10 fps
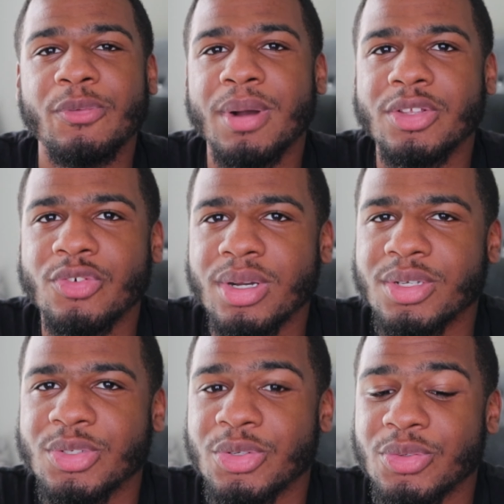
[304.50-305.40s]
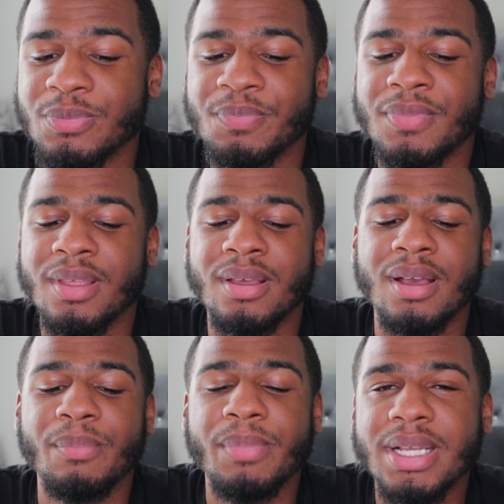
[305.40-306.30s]
of my truck. So
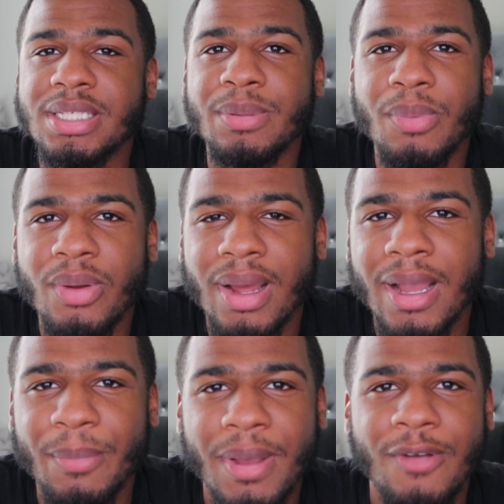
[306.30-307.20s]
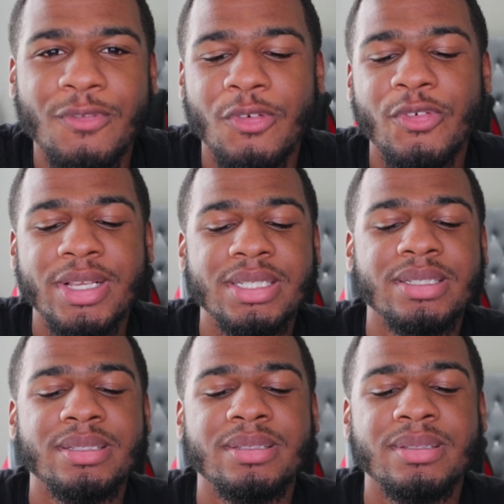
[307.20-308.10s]
basically bought an iPad for no
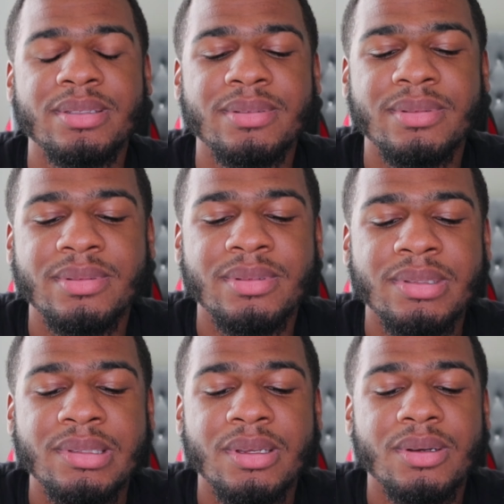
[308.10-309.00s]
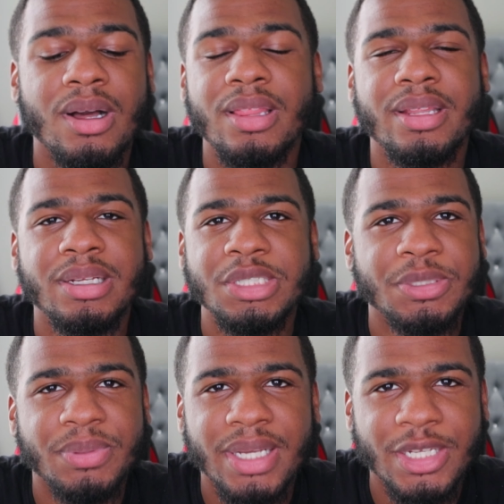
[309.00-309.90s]
reason other than
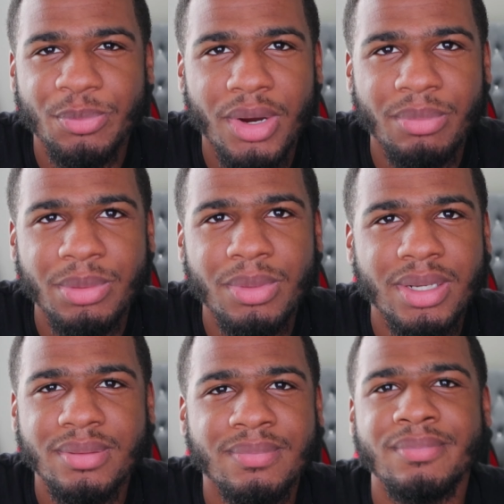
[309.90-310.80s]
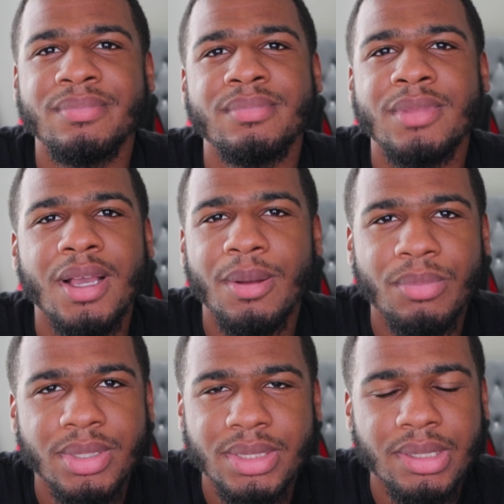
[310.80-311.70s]
GPS probably, but I
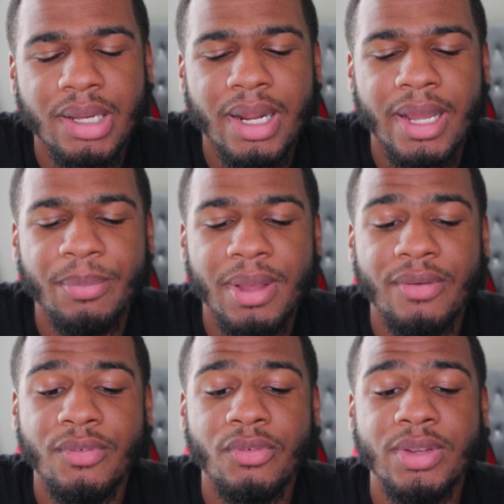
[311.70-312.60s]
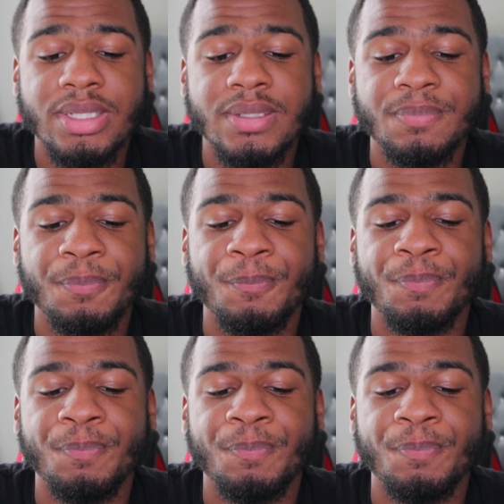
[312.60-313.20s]
basically got an iPad for no reason.